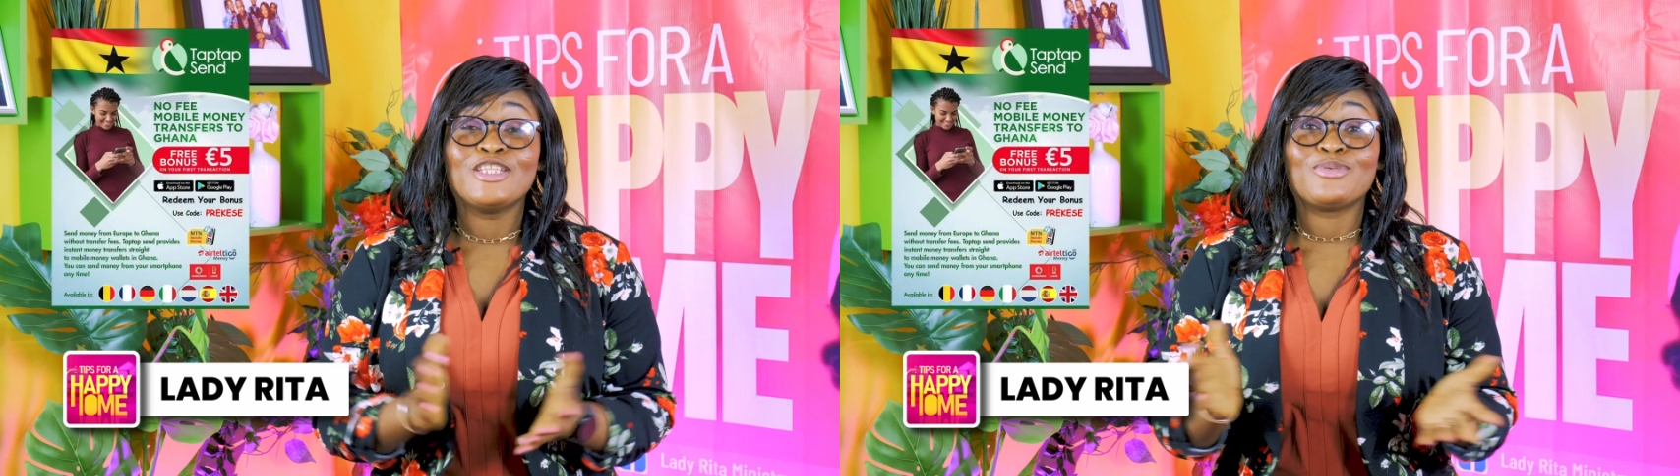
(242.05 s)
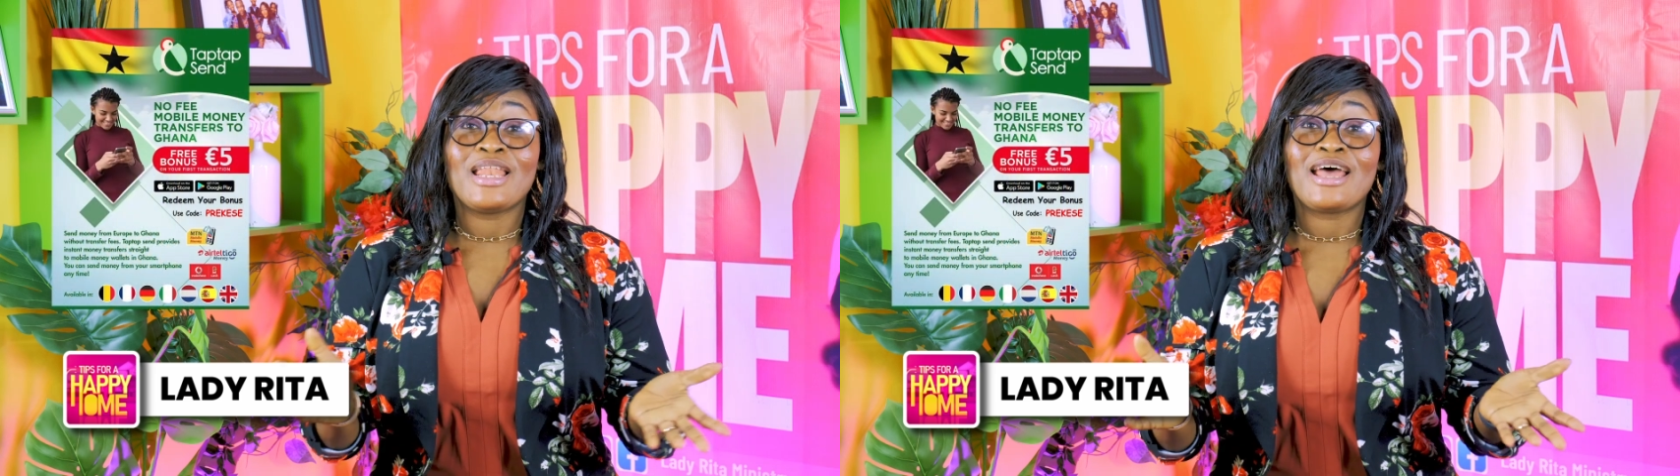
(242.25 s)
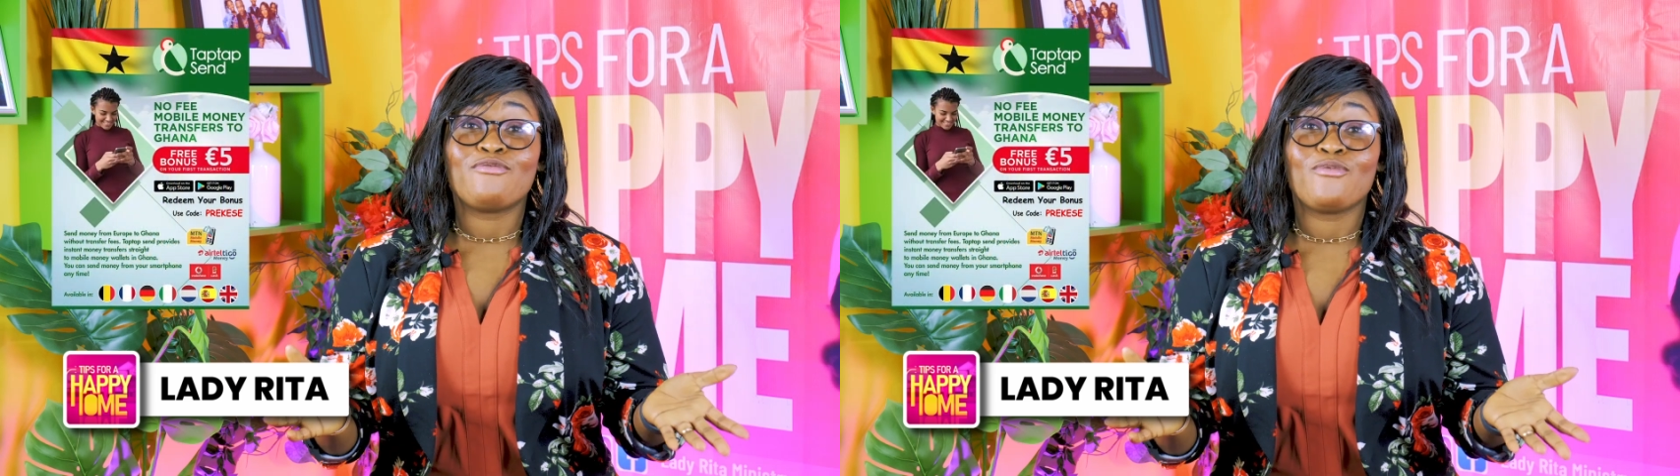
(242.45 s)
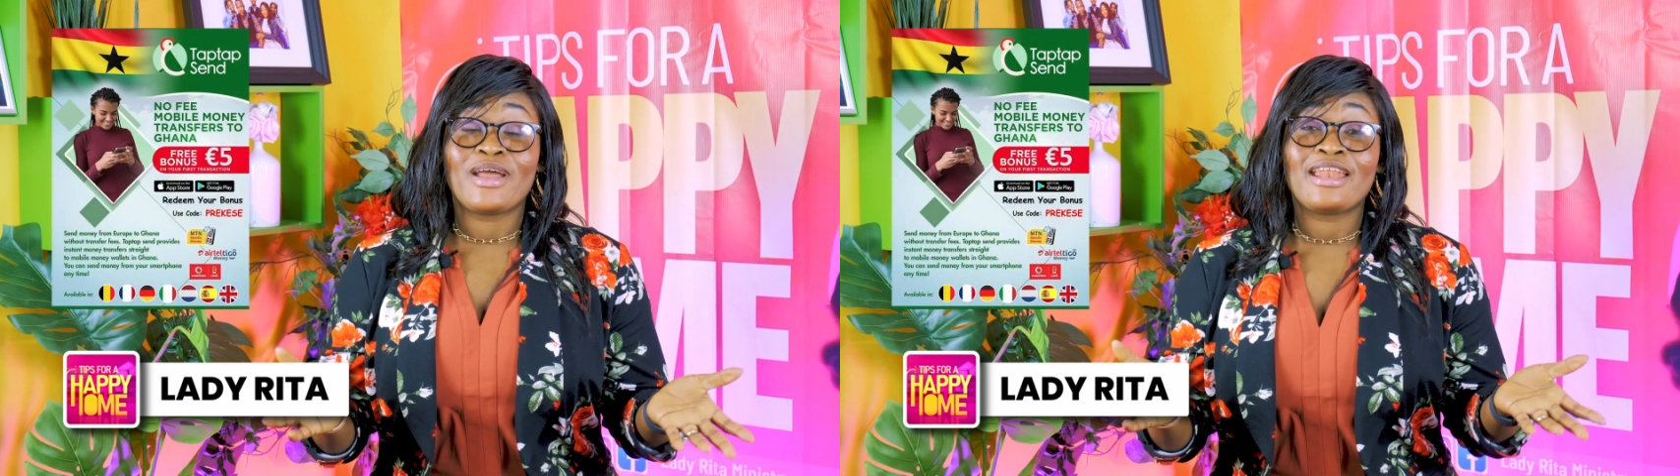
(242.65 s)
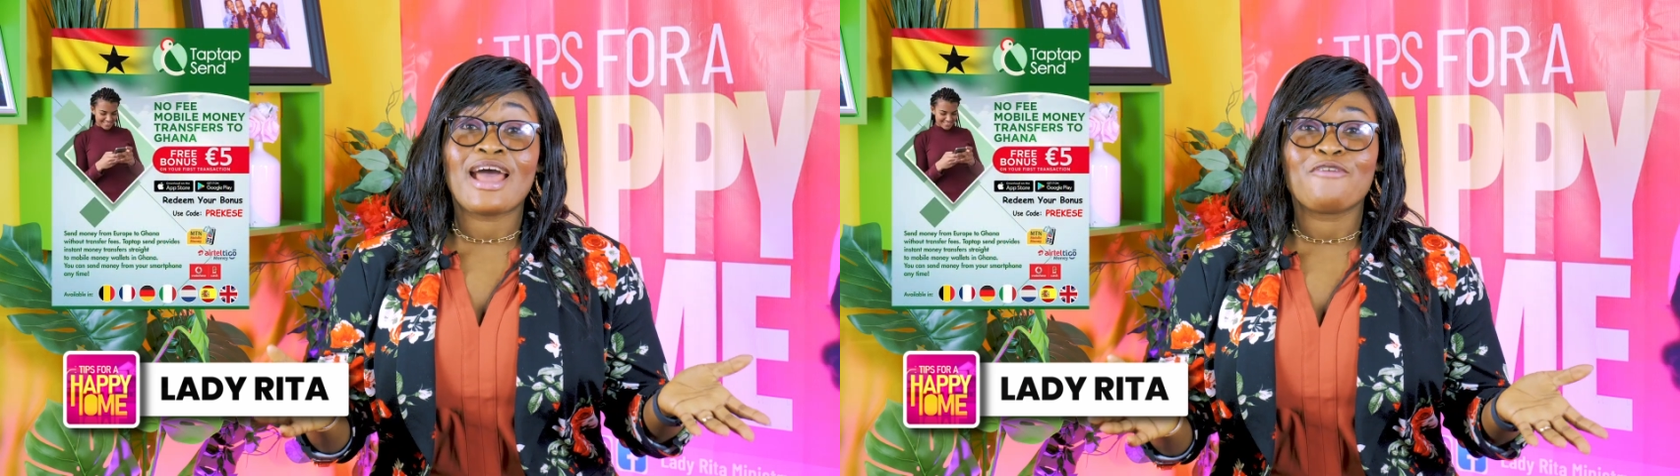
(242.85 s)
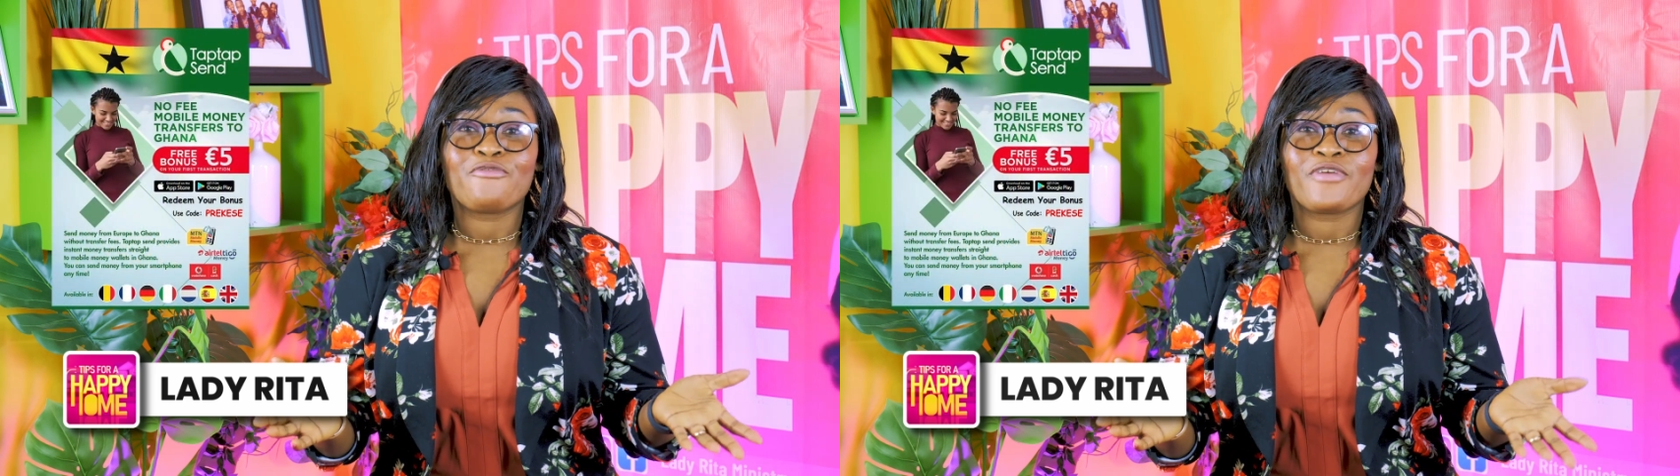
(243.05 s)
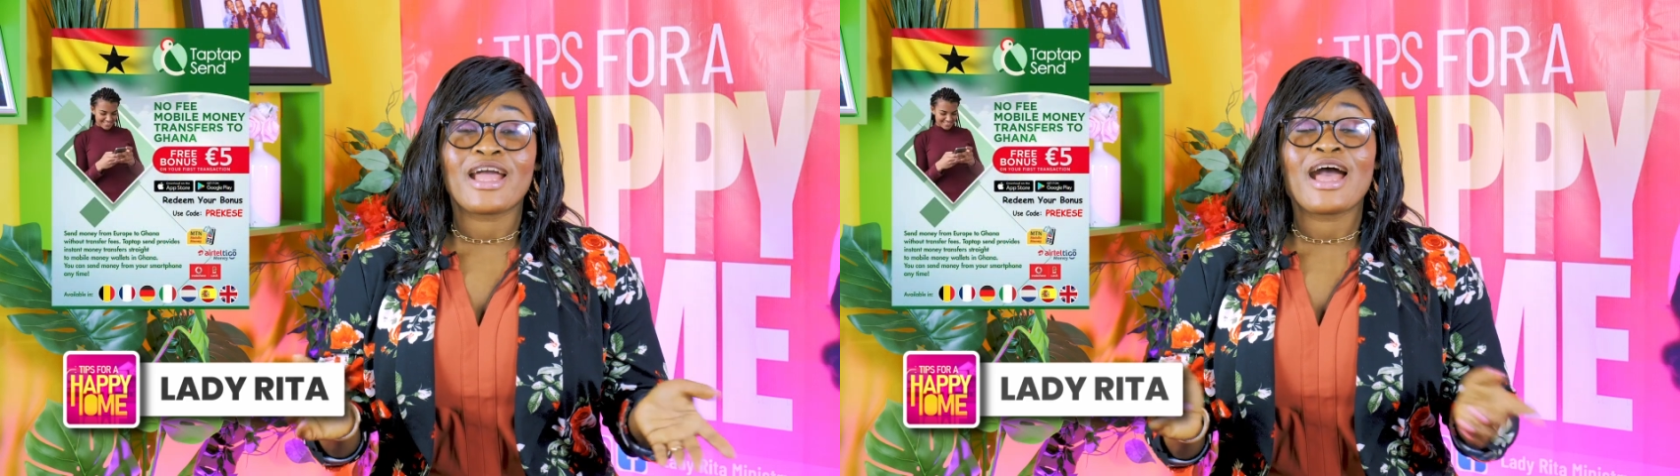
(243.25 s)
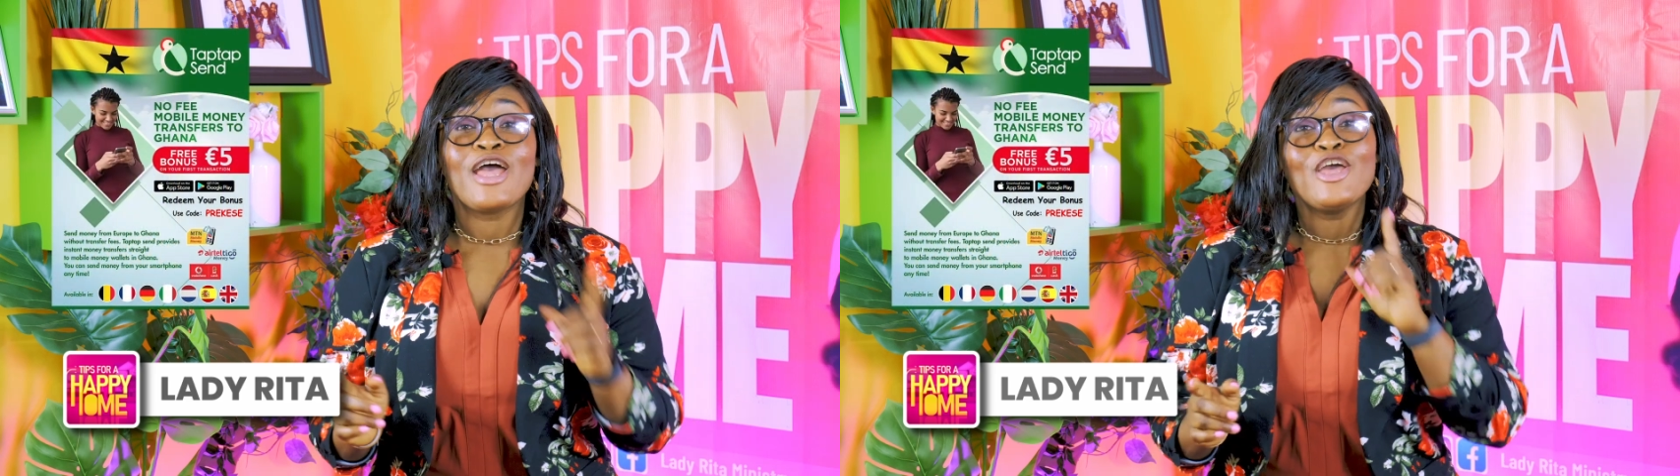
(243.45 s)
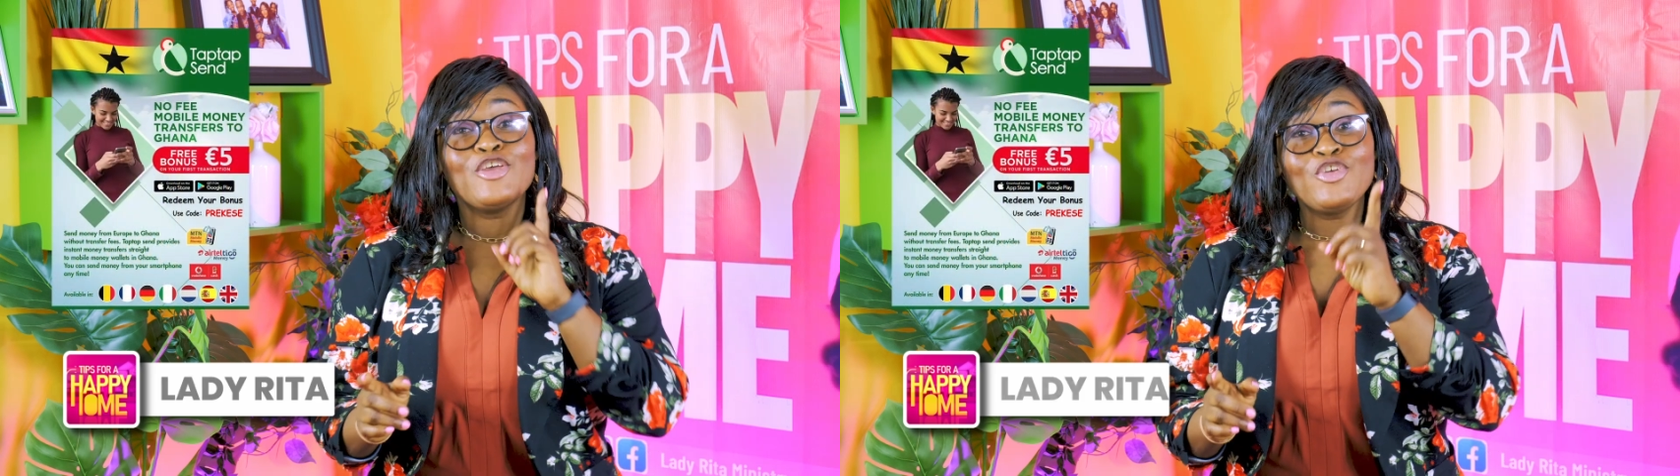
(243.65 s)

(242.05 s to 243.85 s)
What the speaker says: to a loved one in Africa.